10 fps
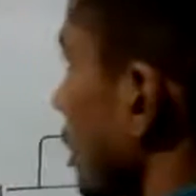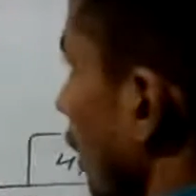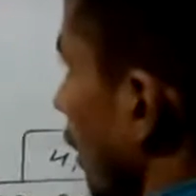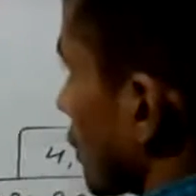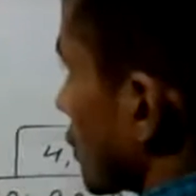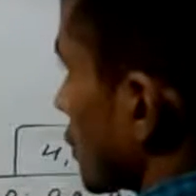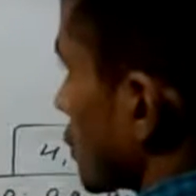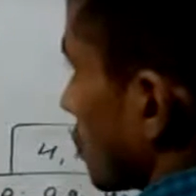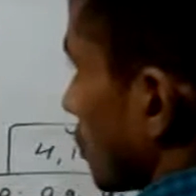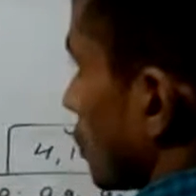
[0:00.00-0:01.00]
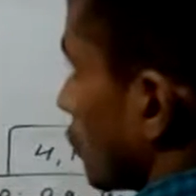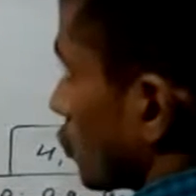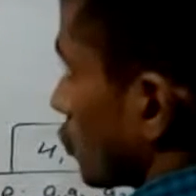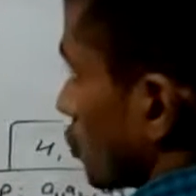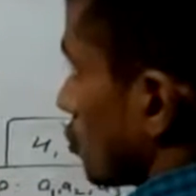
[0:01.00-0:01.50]
Okay.
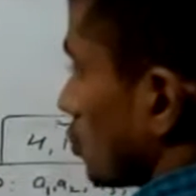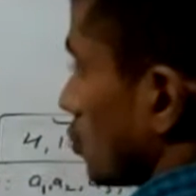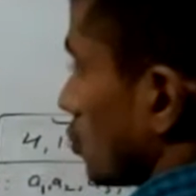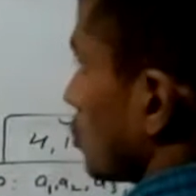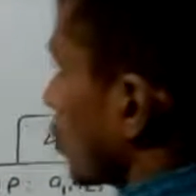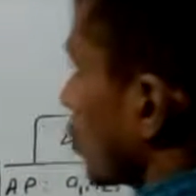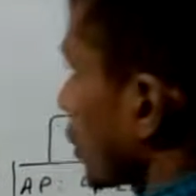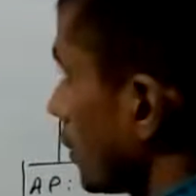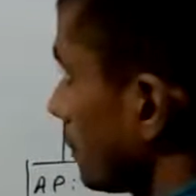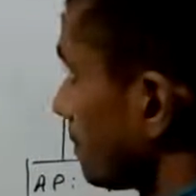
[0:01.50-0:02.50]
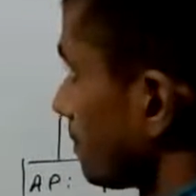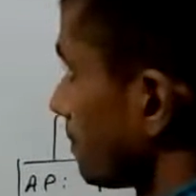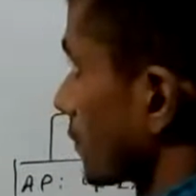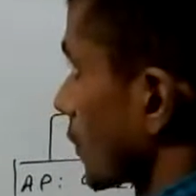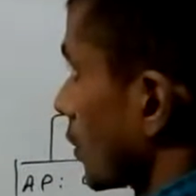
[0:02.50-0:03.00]
Find the 20th term from
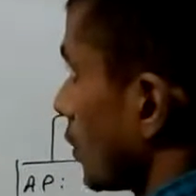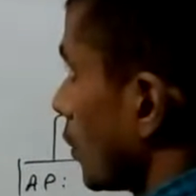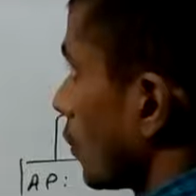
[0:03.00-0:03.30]
the